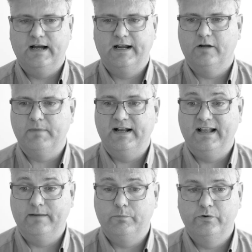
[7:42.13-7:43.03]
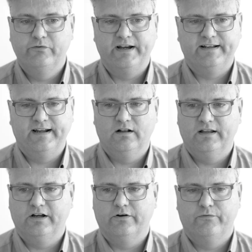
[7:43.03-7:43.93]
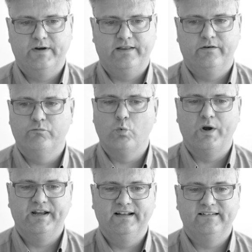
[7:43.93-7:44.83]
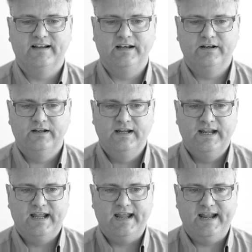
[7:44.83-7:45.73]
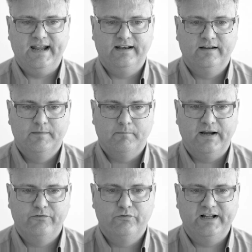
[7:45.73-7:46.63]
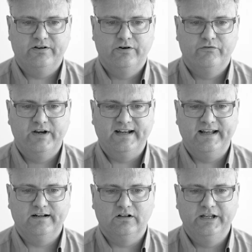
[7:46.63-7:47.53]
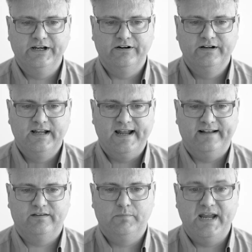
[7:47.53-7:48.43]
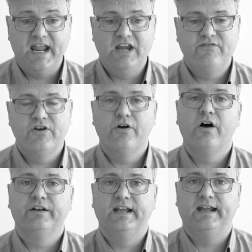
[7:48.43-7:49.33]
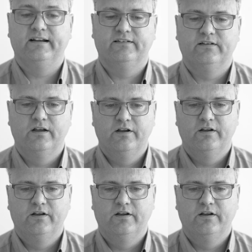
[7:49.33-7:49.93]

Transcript: I got my light blue rectangle, I got a red one inside it, and my red rectangle here has a behavior on X.